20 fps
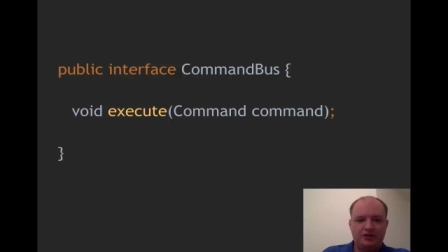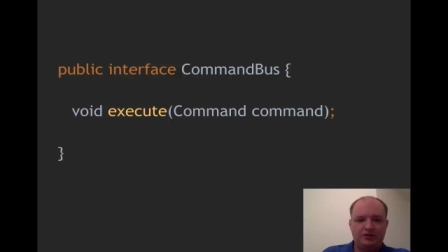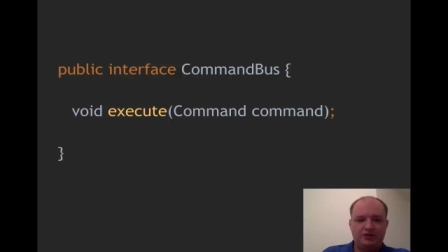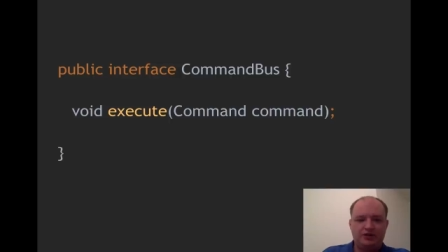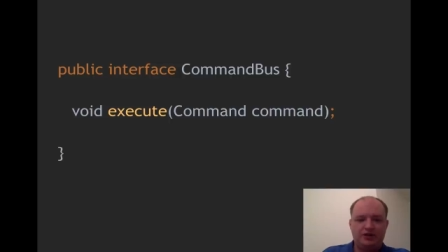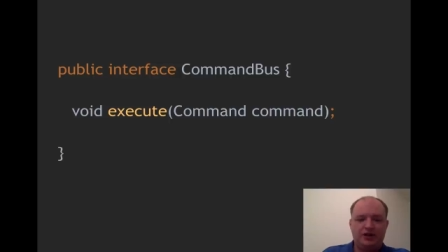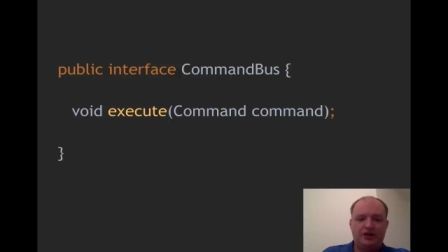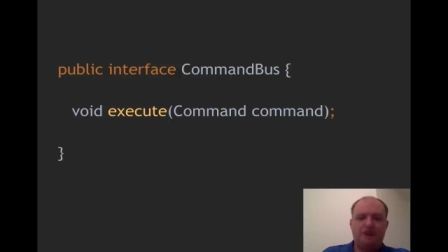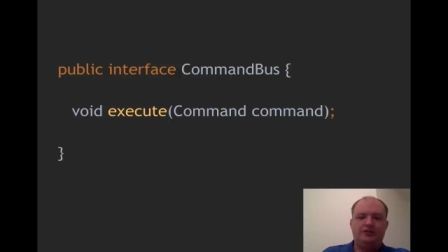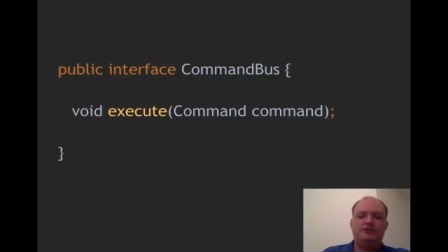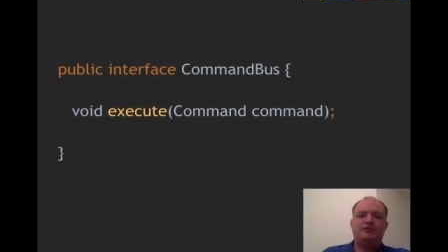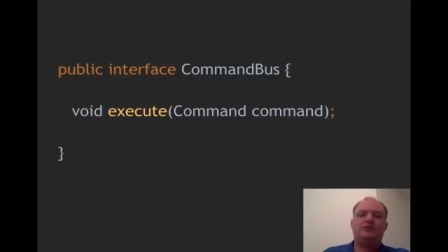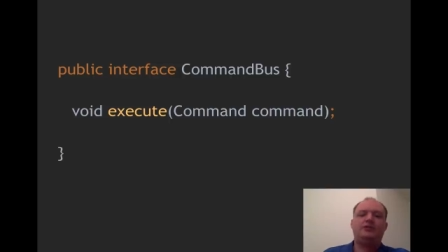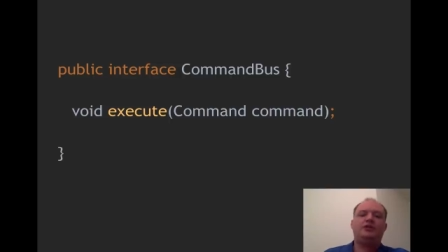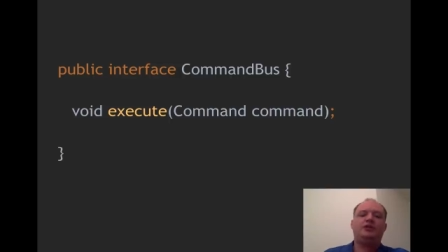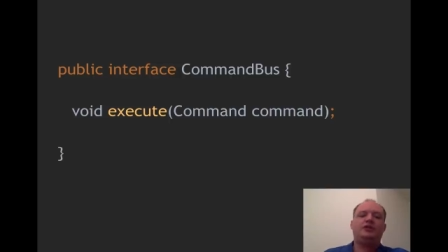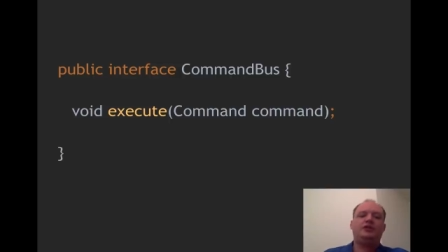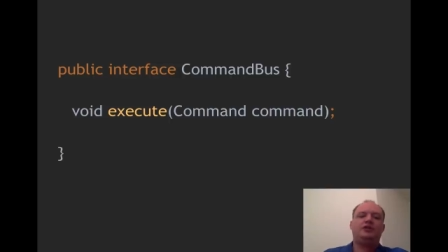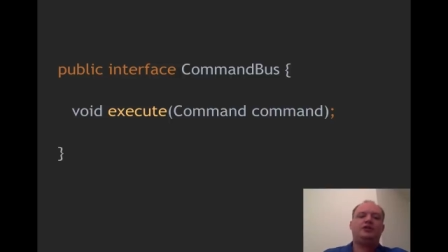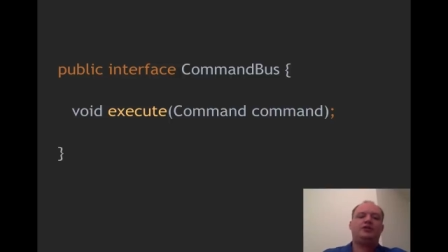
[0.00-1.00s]
Okay,
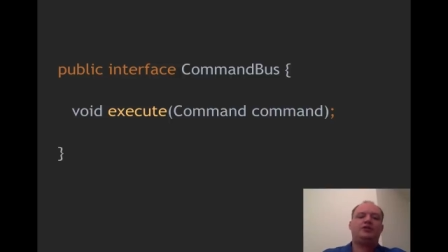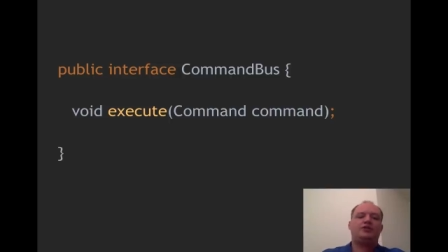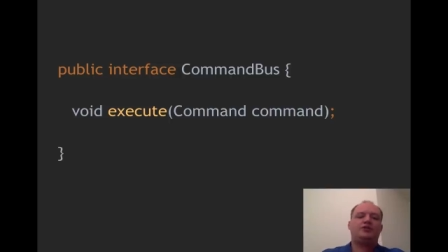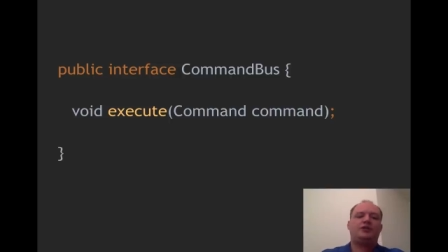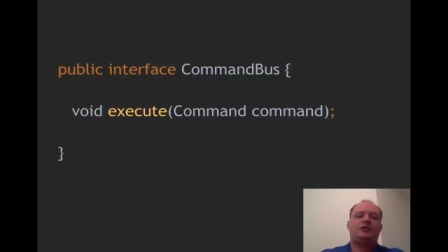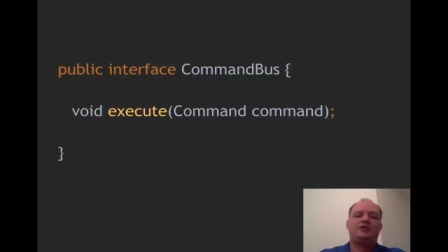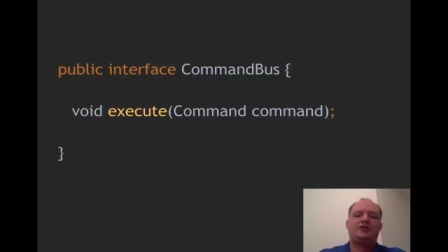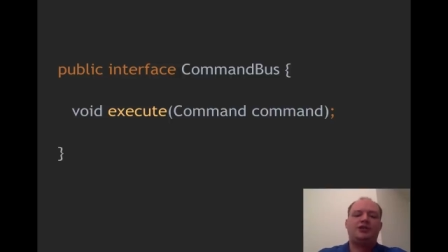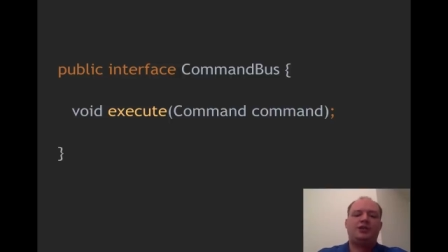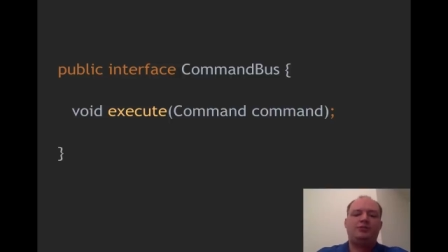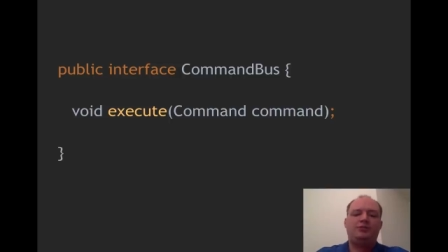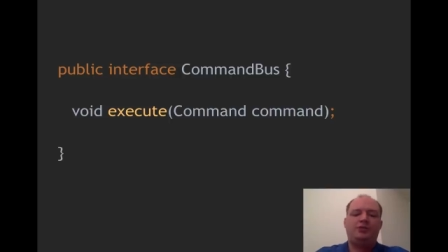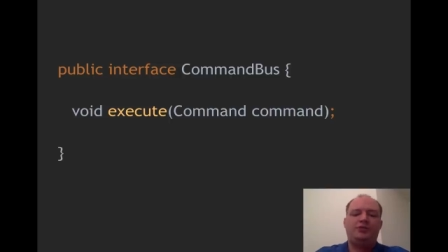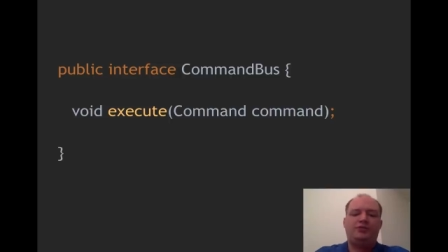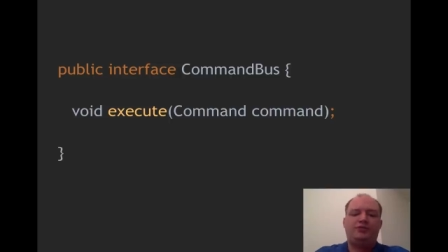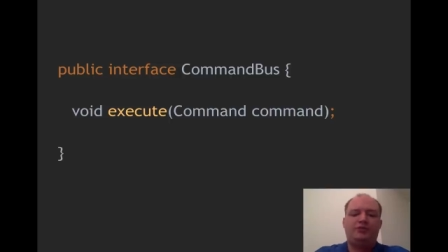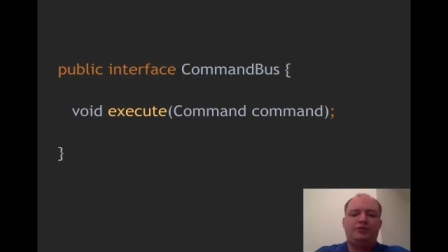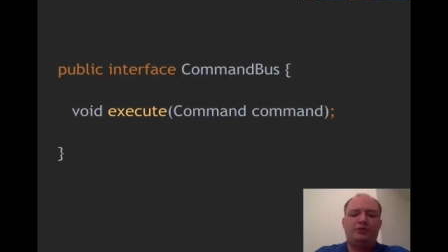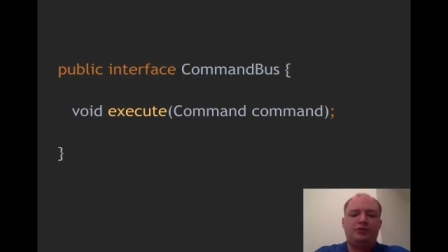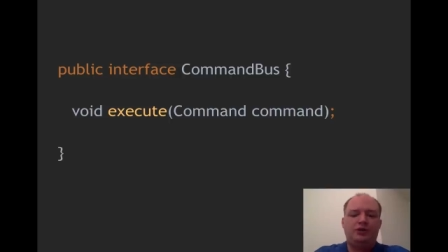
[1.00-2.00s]
so I said
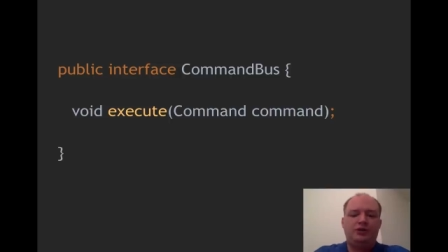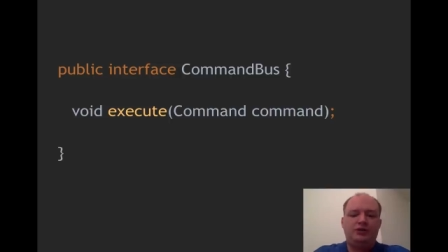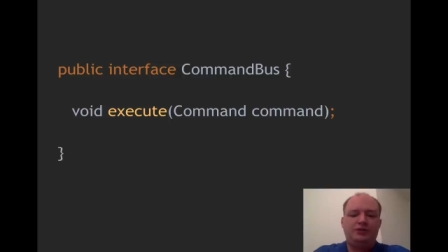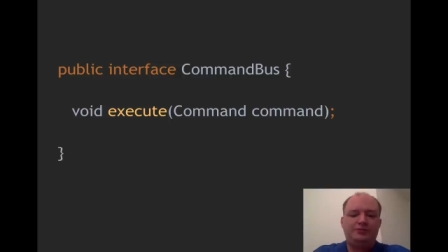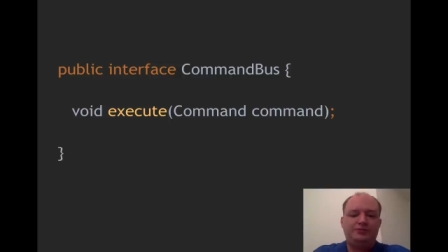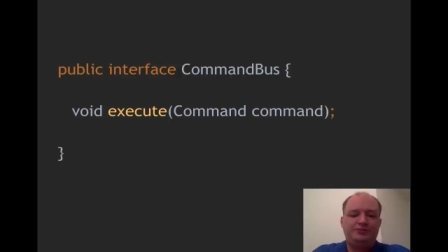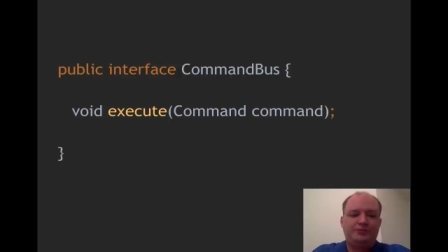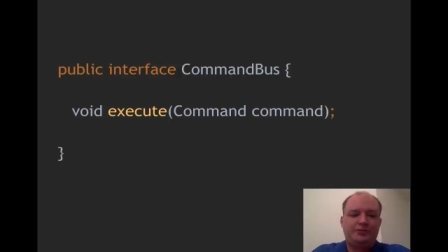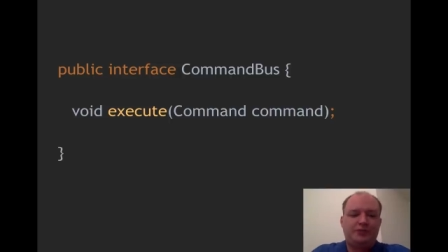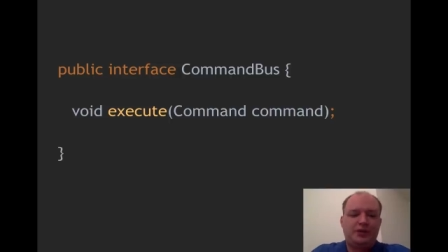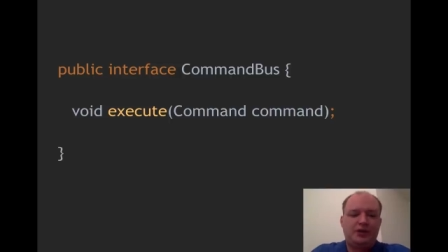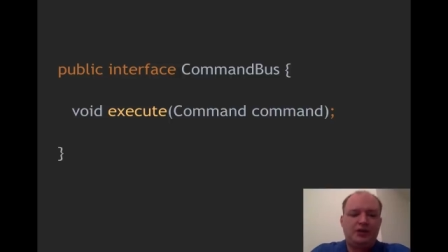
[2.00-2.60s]
before,